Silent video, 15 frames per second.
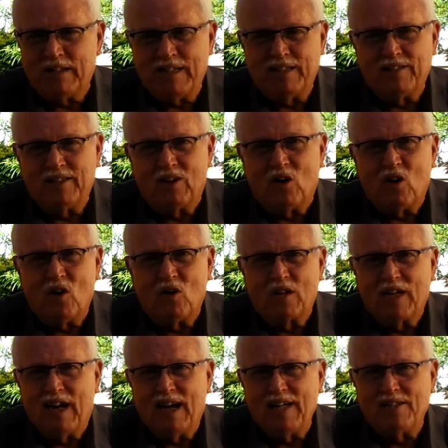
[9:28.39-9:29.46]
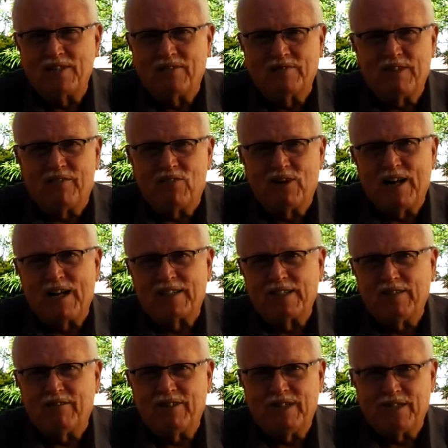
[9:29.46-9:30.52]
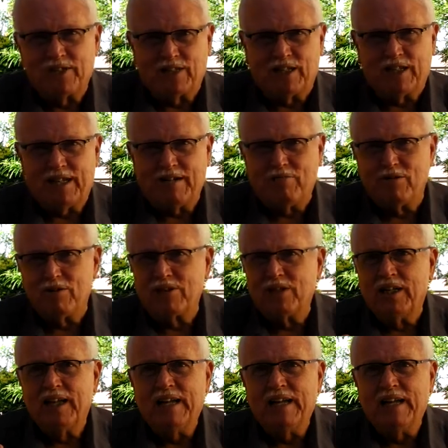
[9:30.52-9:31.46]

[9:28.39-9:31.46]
into all kinds of different activities and labors.